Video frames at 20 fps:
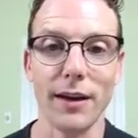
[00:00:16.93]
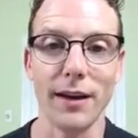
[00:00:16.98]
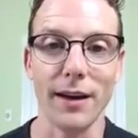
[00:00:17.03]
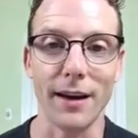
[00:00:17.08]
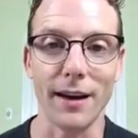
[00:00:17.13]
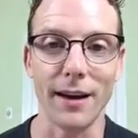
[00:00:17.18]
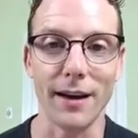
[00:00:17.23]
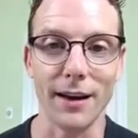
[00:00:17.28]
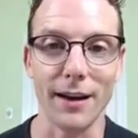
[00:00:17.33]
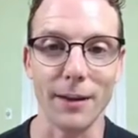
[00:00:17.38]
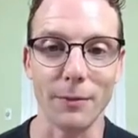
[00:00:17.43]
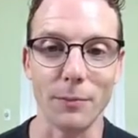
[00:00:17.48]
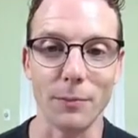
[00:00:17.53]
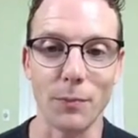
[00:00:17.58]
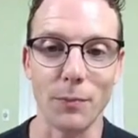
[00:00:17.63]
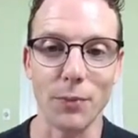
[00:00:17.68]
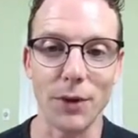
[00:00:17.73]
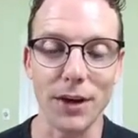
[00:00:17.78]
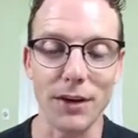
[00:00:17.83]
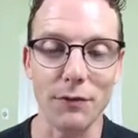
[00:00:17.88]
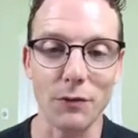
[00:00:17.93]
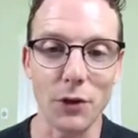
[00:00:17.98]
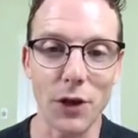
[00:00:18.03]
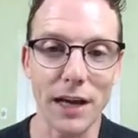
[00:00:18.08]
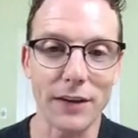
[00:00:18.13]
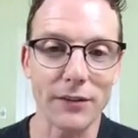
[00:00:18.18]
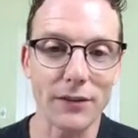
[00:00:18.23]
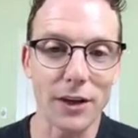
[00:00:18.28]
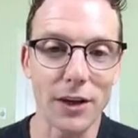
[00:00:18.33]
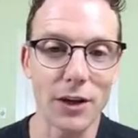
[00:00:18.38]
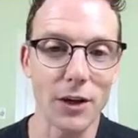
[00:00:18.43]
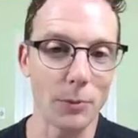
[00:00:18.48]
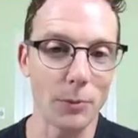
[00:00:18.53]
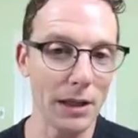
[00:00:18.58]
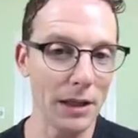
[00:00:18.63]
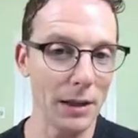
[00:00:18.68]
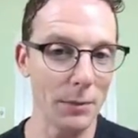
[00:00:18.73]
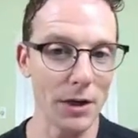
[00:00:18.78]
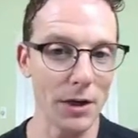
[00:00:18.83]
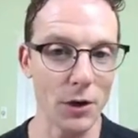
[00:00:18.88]
But if you guys can hear me,
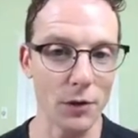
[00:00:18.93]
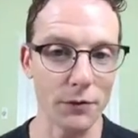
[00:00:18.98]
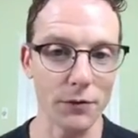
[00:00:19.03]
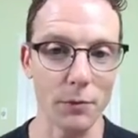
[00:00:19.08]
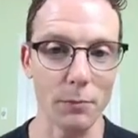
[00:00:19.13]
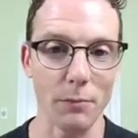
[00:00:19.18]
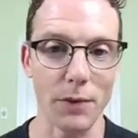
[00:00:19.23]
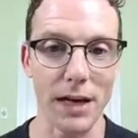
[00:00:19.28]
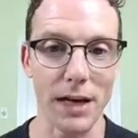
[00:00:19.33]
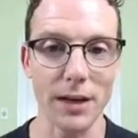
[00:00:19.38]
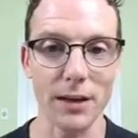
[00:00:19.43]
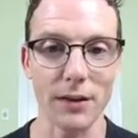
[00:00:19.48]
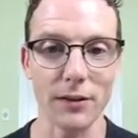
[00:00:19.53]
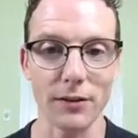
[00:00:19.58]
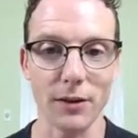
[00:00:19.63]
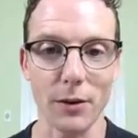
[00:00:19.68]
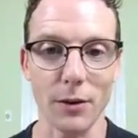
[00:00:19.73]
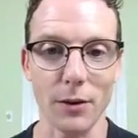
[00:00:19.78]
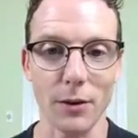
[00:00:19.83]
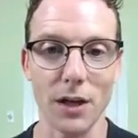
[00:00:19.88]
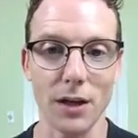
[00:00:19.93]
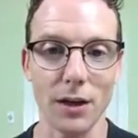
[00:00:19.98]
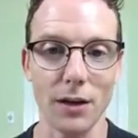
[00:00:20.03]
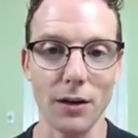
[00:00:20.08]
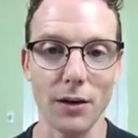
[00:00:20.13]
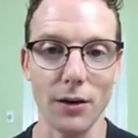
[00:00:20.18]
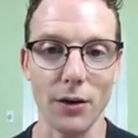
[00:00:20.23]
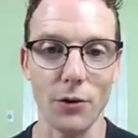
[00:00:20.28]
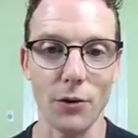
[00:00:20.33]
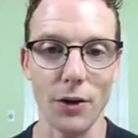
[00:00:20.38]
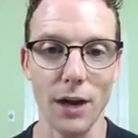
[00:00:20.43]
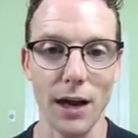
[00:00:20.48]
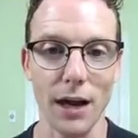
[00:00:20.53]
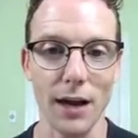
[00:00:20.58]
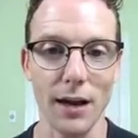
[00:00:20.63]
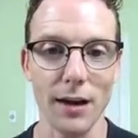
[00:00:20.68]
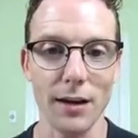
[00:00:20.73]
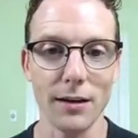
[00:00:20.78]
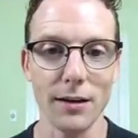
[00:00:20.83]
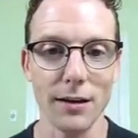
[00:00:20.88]
let me know if the mic is coming in
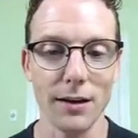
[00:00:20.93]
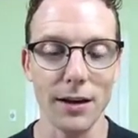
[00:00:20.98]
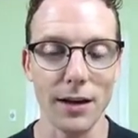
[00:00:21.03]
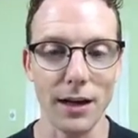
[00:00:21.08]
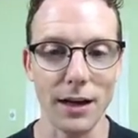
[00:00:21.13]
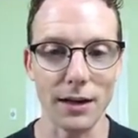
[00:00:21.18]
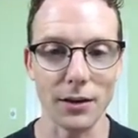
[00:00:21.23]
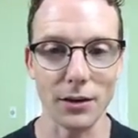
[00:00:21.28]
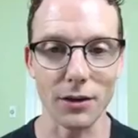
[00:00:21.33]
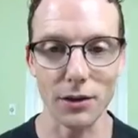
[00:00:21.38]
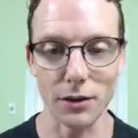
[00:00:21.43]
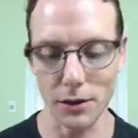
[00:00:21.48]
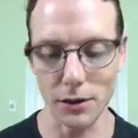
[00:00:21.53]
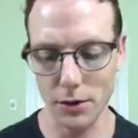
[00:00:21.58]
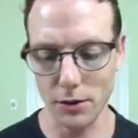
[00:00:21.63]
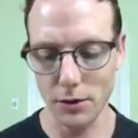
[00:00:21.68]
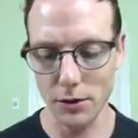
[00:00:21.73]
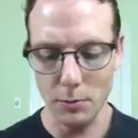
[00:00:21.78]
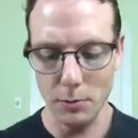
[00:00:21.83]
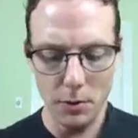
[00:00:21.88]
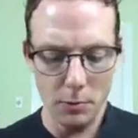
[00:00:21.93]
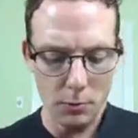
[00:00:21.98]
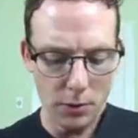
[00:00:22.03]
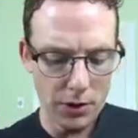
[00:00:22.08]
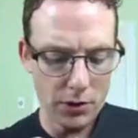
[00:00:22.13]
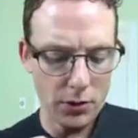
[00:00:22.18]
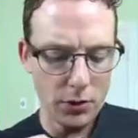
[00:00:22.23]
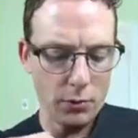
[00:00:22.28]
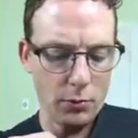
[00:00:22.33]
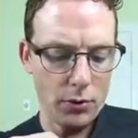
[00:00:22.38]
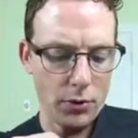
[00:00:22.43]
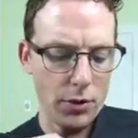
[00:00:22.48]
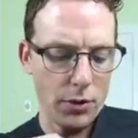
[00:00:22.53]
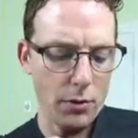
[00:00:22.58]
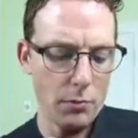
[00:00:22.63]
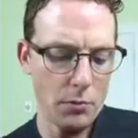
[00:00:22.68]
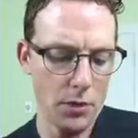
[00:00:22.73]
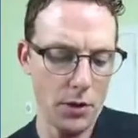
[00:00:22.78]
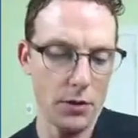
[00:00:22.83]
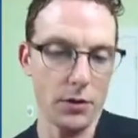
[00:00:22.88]
okay and clear. Let me actually put it
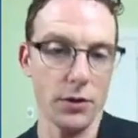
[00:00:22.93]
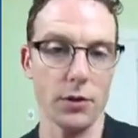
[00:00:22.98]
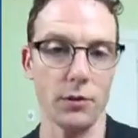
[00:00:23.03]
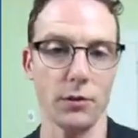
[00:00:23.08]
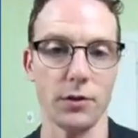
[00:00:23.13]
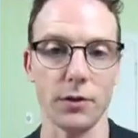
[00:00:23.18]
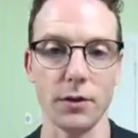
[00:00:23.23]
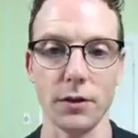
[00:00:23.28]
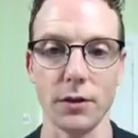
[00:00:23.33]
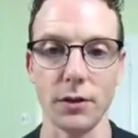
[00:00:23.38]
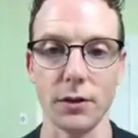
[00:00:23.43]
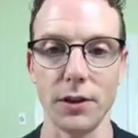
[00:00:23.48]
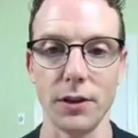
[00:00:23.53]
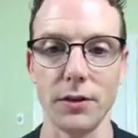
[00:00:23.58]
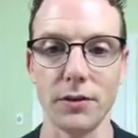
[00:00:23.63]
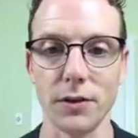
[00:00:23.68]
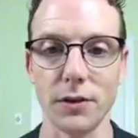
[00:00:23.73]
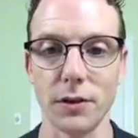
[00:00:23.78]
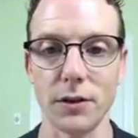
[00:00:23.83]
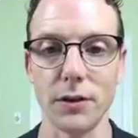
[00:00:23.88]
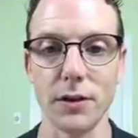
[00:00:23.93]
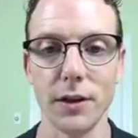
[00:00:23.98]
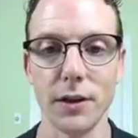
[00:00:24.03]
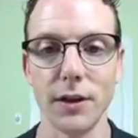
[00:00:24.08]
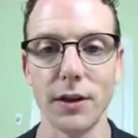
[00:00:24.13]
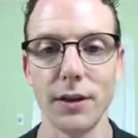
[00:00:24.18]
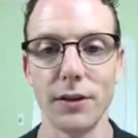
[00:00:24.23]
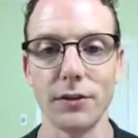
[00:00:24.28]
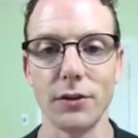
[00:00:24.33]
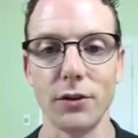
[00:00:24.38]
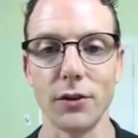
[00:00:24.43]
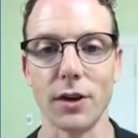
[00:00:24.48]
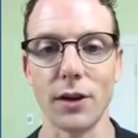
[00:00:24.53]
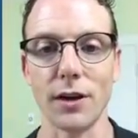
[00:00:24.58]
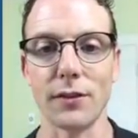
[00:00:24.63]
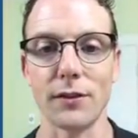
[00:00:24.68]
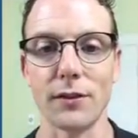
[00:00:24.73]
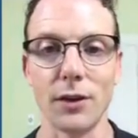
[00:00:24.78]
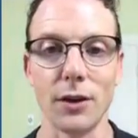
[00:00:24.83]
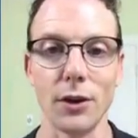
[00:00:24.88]
up here so it's a little easier so you
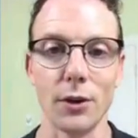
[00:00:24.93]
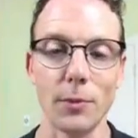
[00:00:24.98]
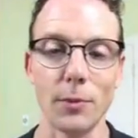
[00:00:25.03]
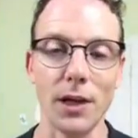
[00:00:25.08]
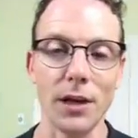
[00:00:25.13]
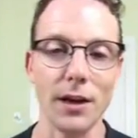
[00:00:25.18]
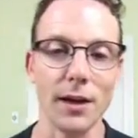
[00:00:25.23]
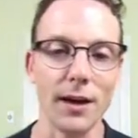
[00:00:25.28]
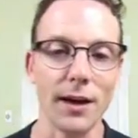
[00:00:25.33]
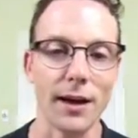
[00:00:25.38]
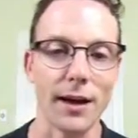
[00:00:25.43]
guys can hear me.